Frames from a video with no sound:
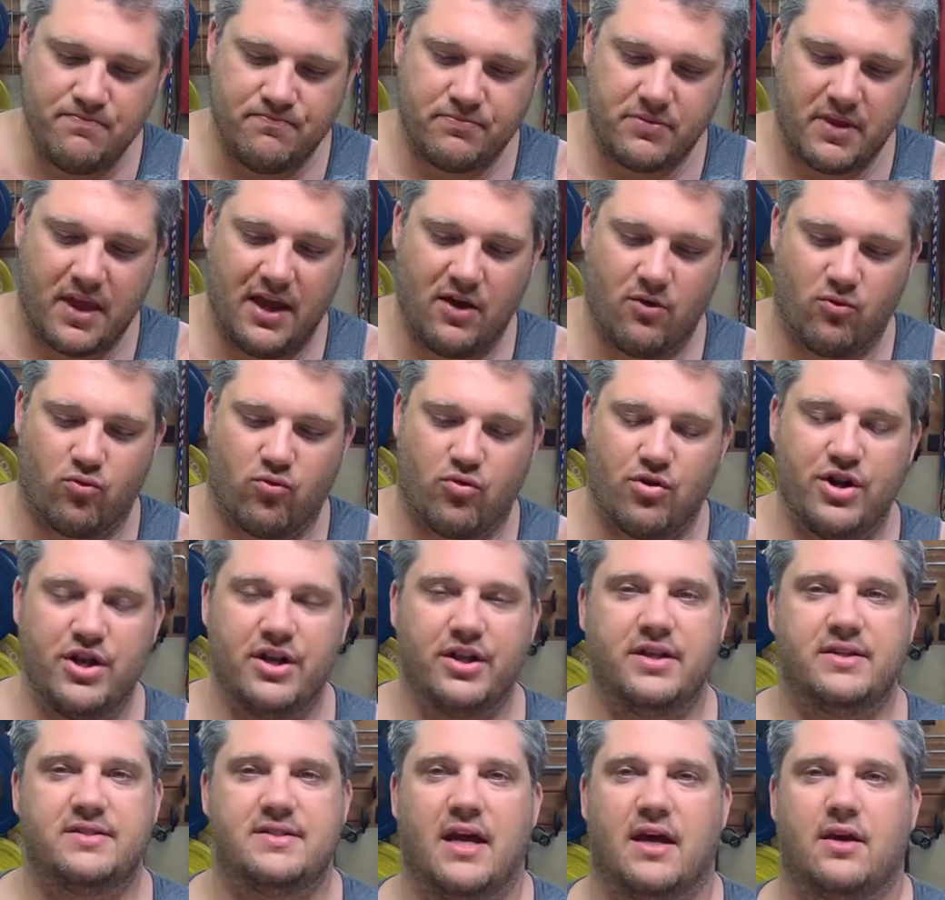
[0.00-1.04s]
it
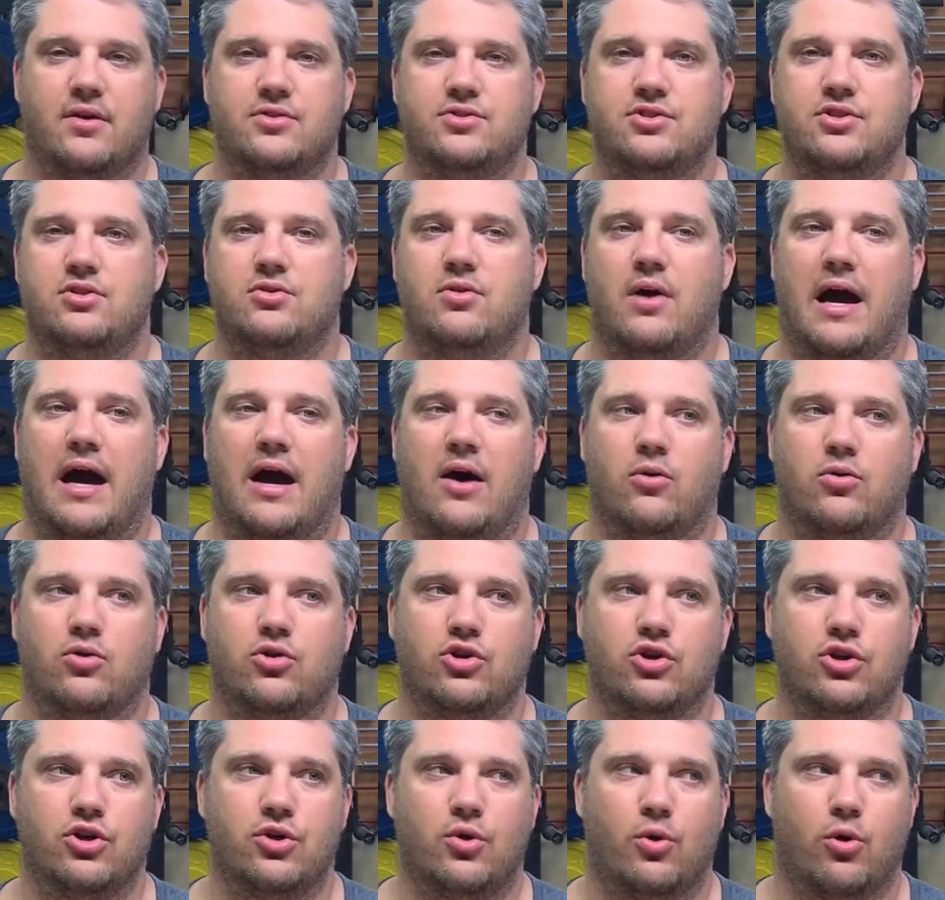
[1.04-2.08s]
really tells you how
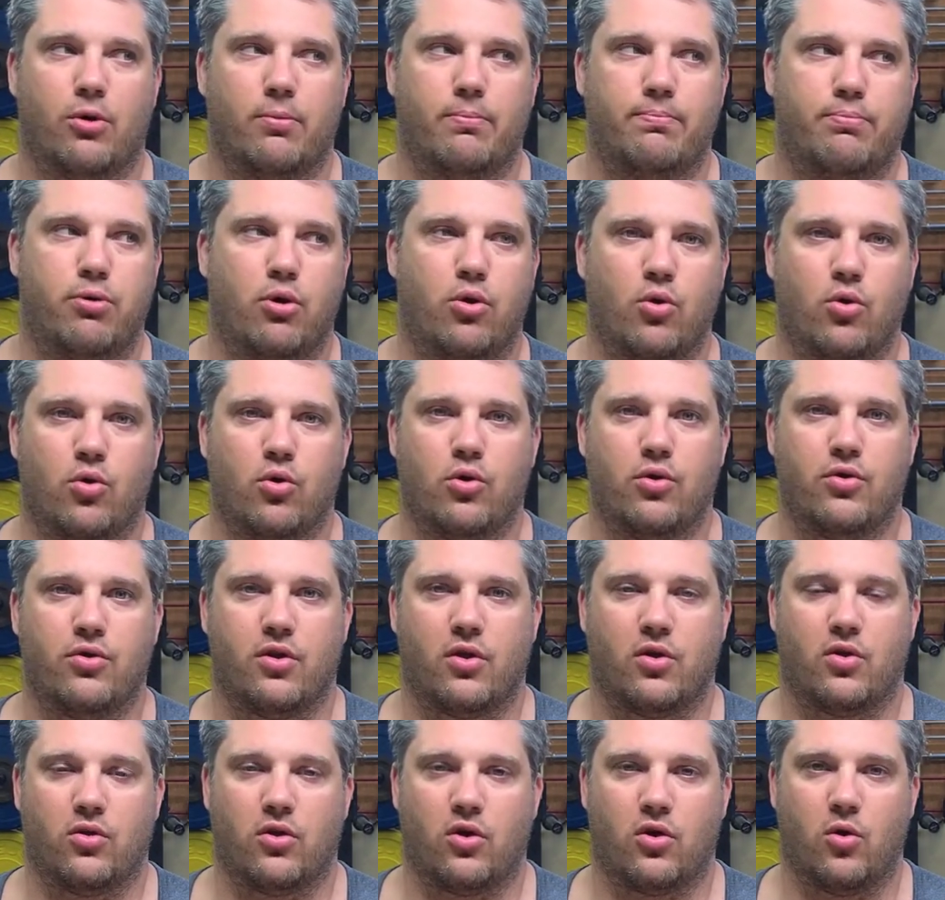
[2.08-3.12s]
good or poor the
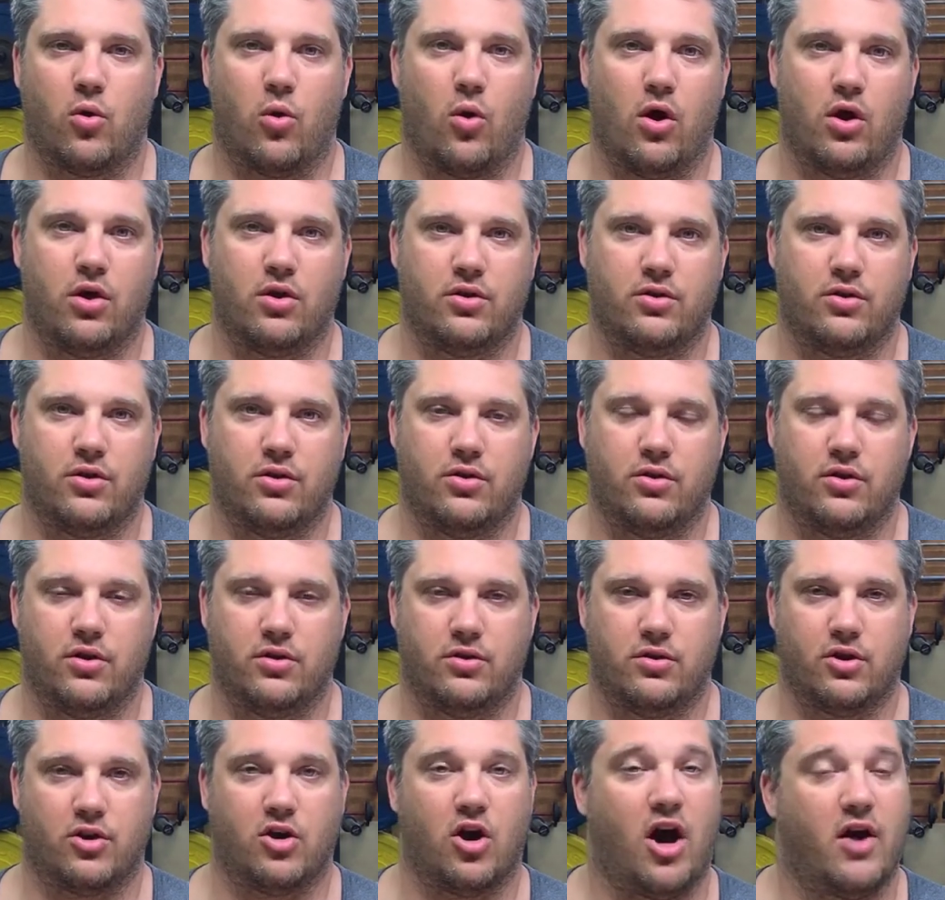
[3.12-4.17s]

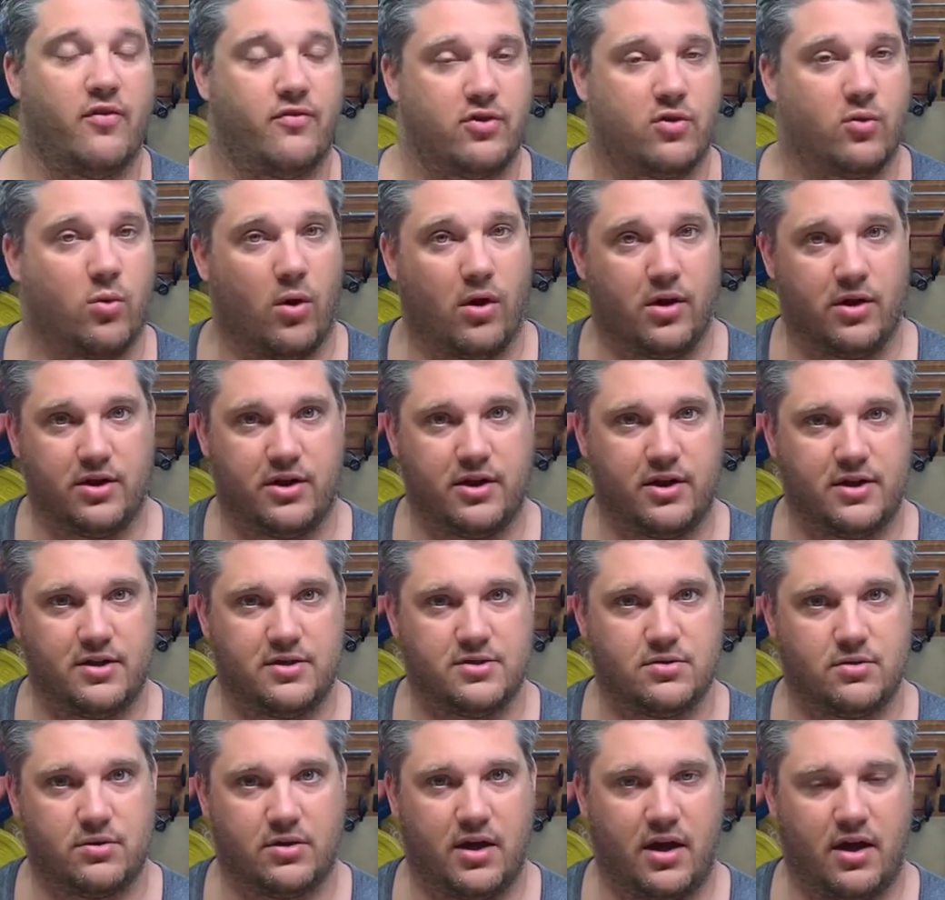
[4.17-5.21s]
coffee quality is.
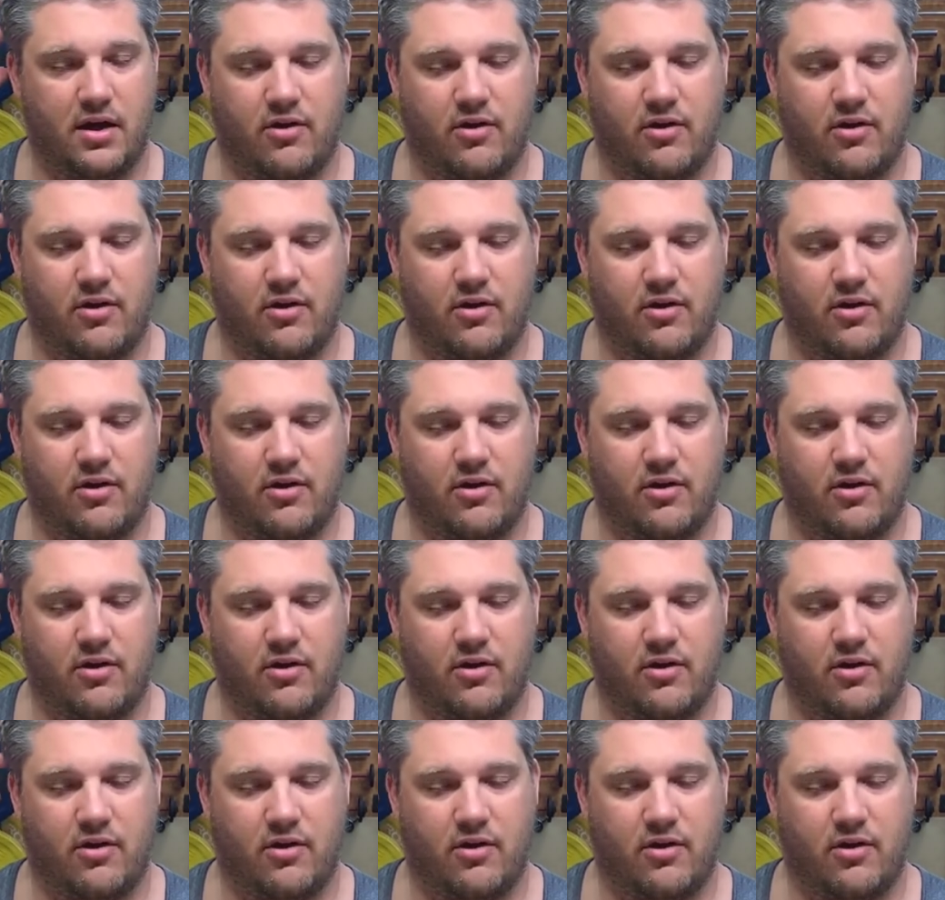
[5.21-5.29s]
Okay,